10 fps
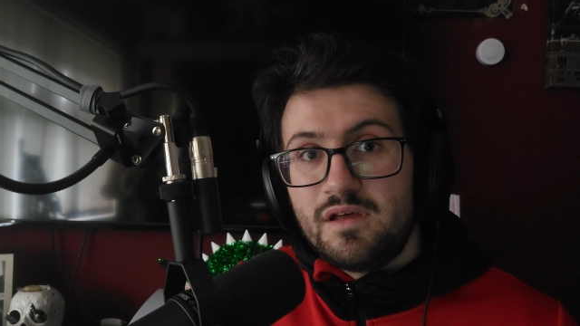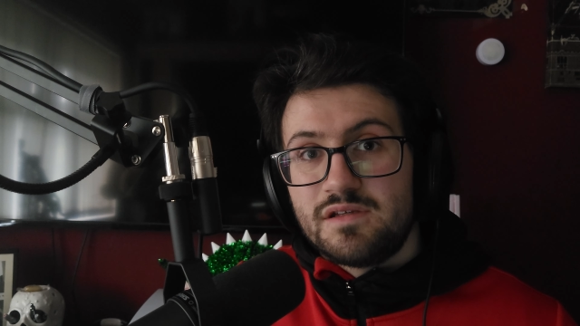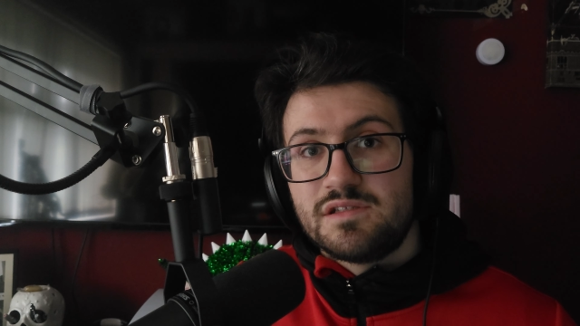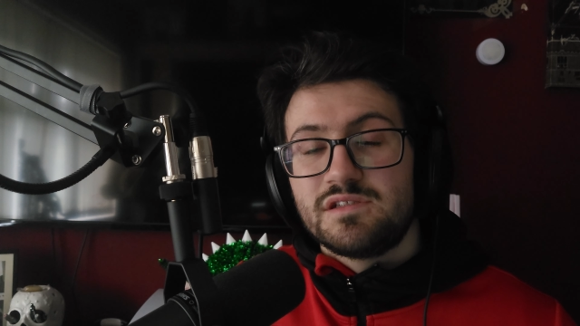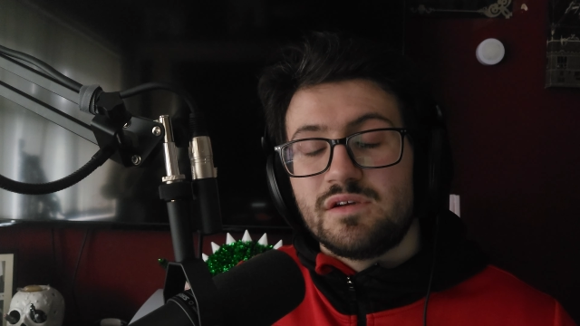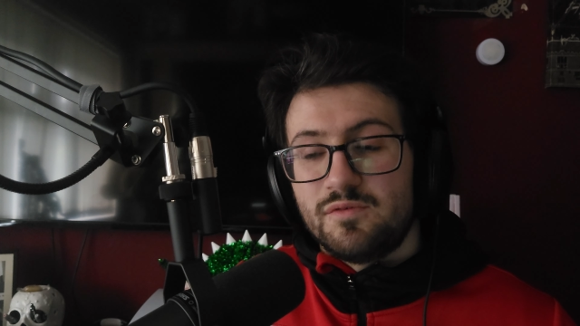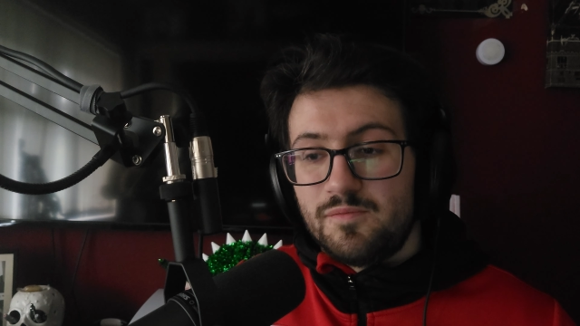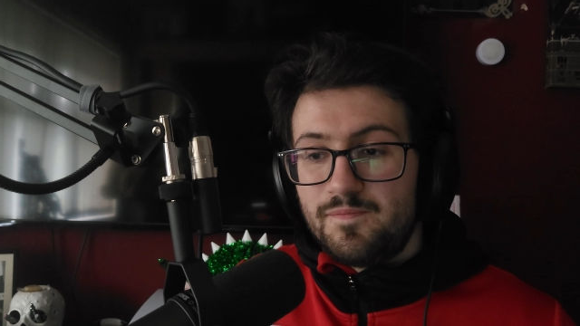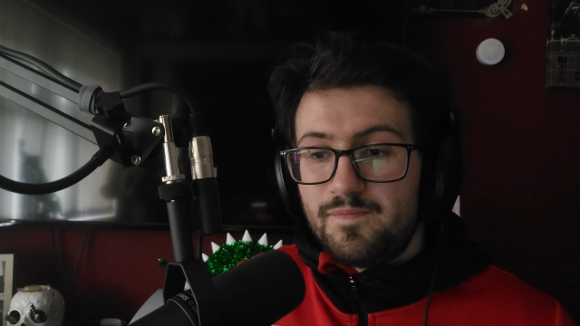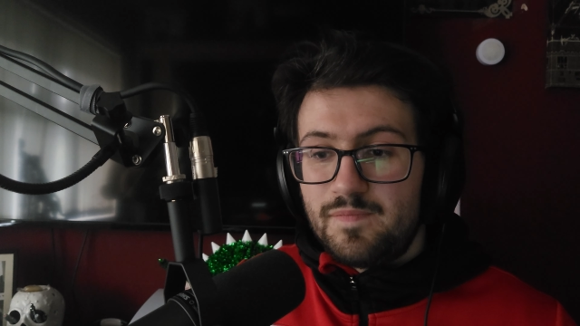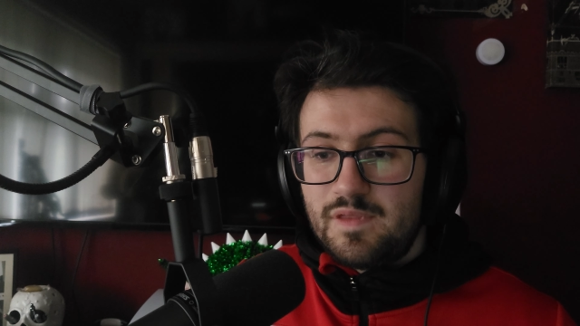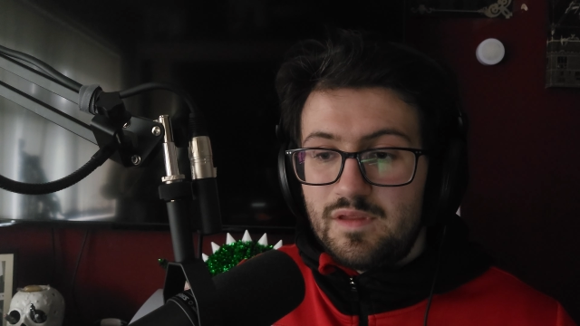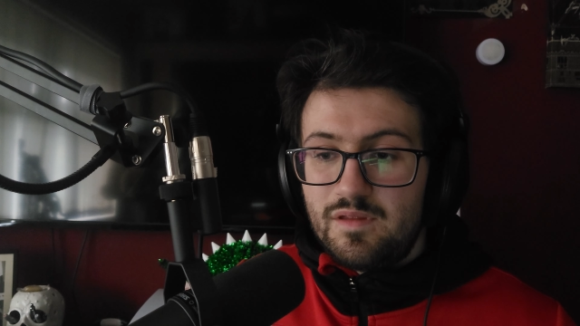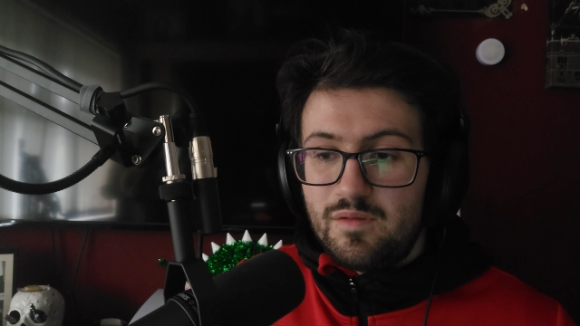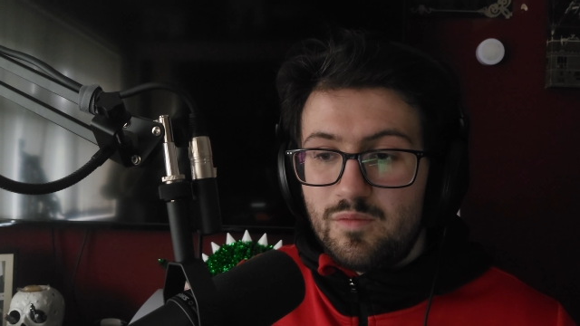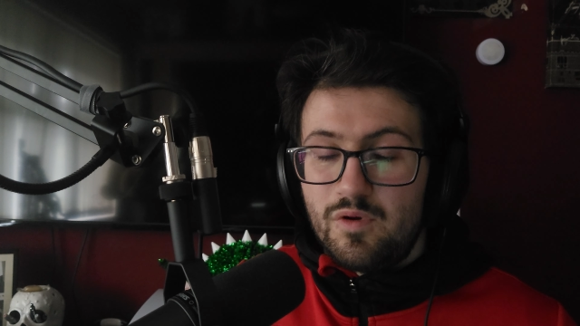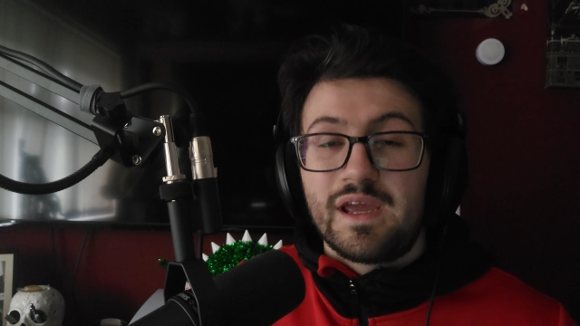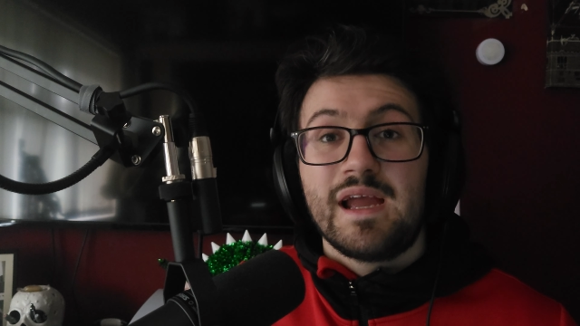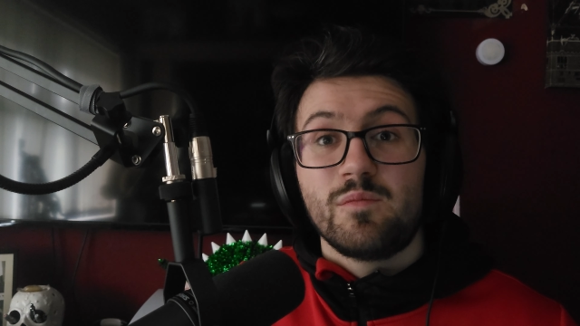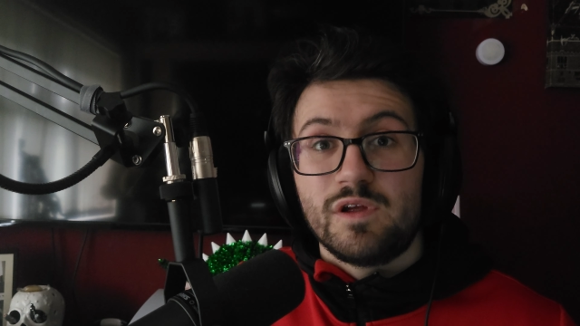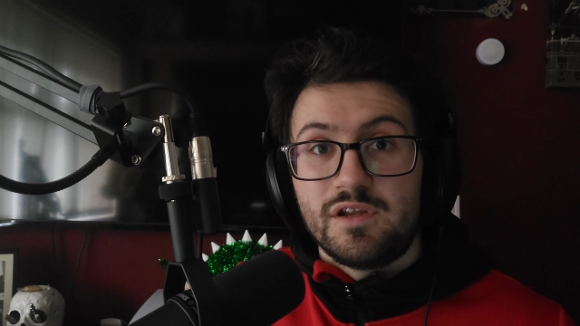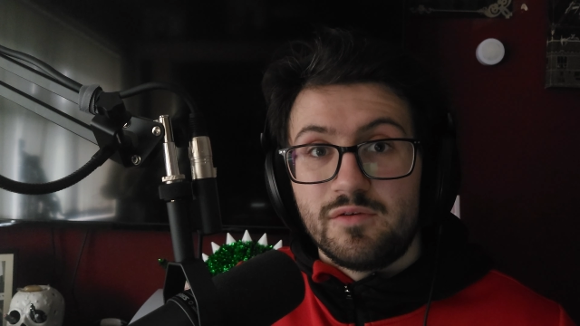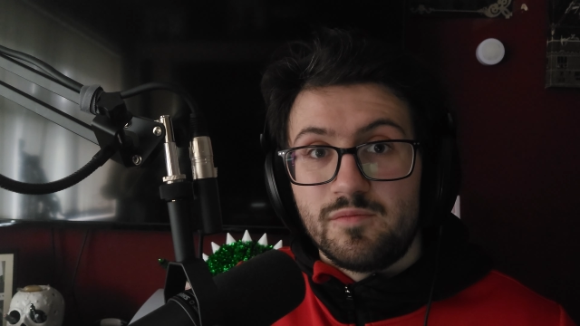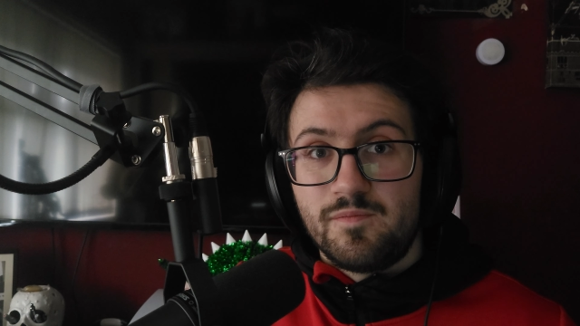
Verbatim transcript: So, what can we do?